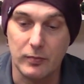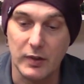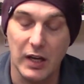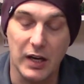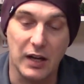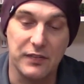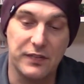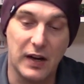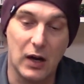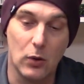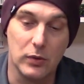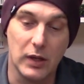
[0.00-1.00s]
And I
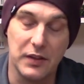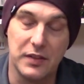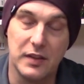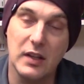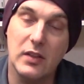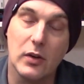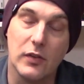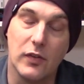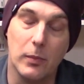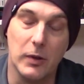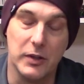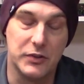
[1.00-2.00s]
found, I think they're
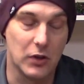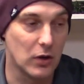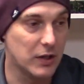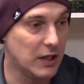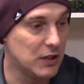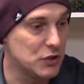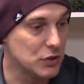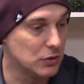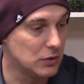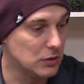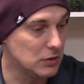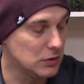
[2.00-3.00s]
from the Dark
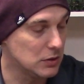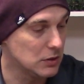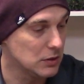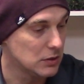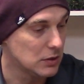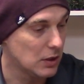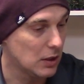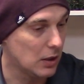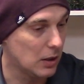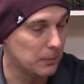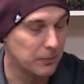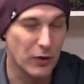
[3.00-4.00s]
Angel,
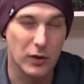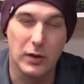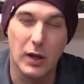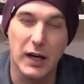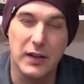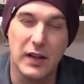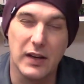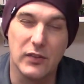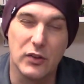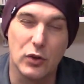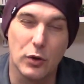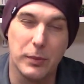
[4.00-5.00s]
their knight. They have the
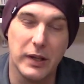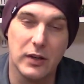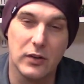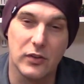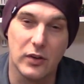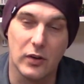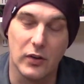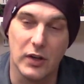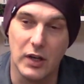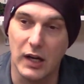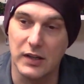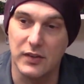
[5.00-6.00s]
Terminators that are the
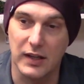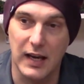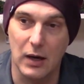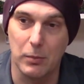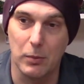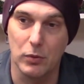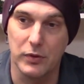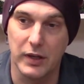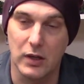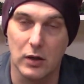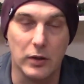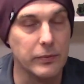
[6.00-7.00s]
knights. I can't remember what they
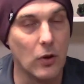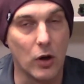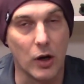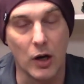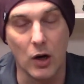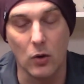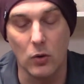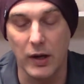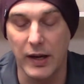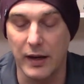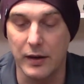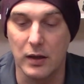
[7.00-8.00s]
called. Long ago I
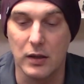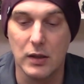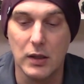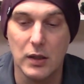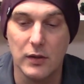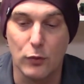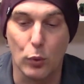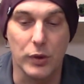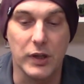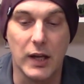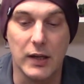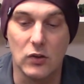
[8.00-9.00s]
had a
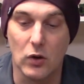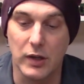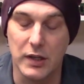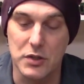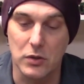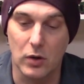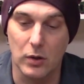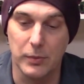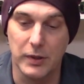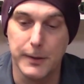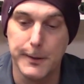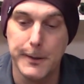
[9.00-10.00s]
40k Dark Angel
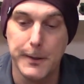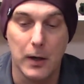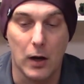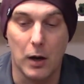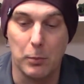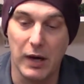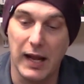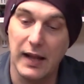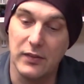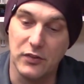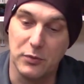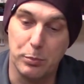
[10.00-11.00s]
army. But I
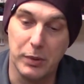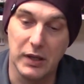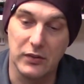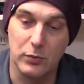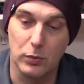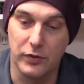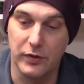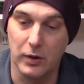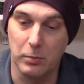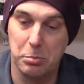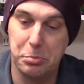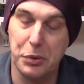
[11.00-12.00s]
had these bits with their
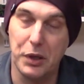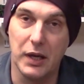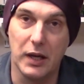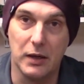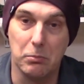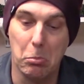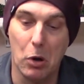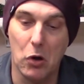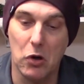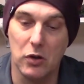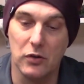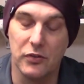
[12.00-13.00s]
big
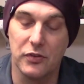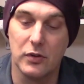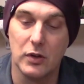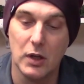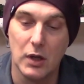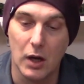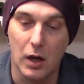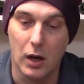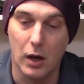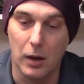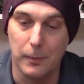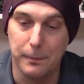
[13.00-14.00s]
mauls
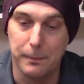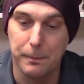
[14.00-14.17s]
on